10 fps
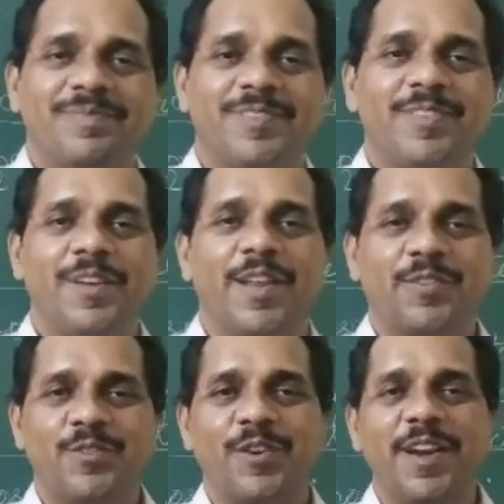So dear
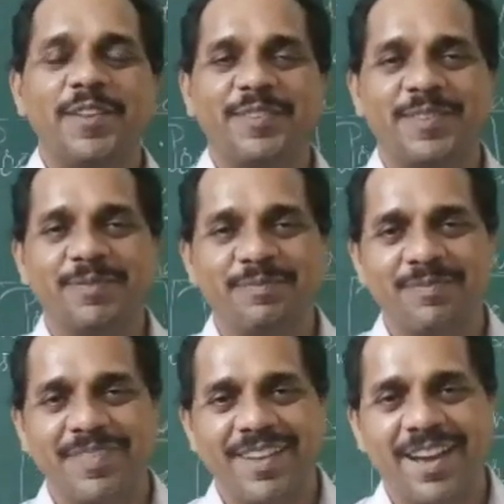students,
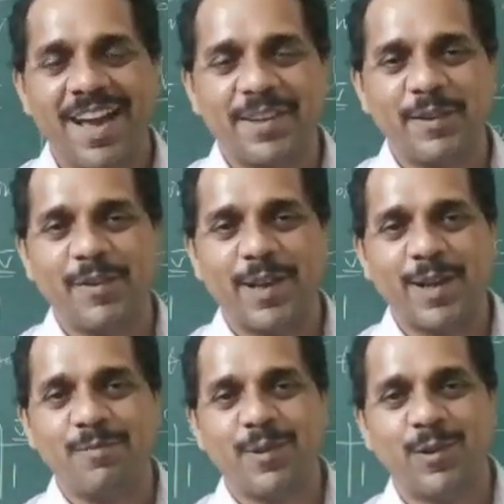a hearty
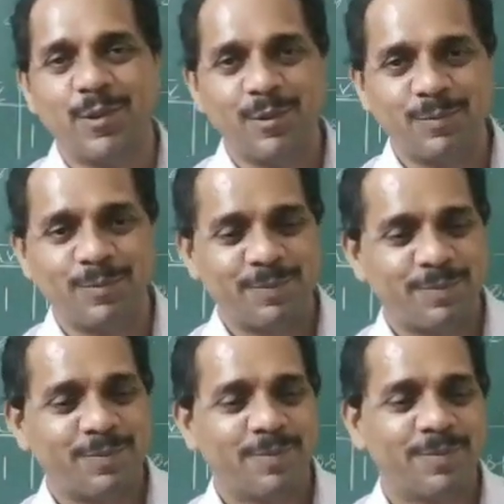welcome to
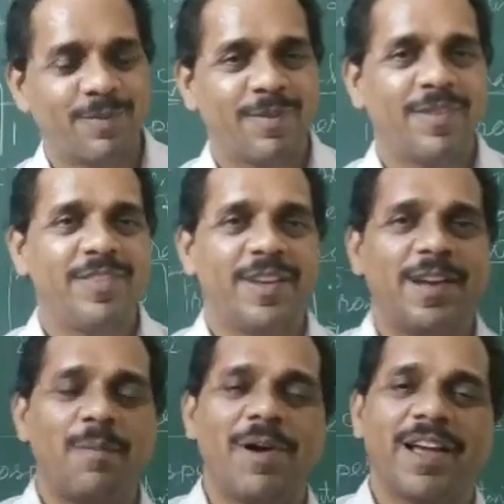the
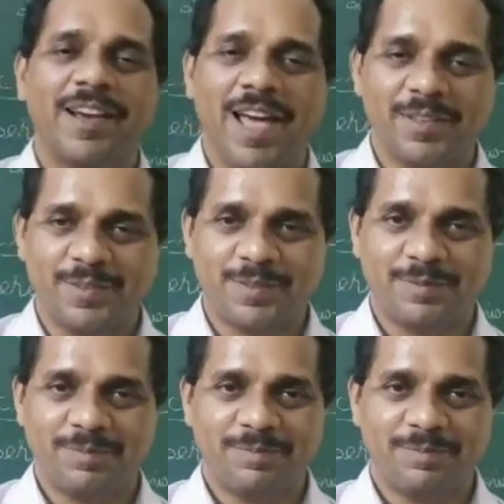drama class.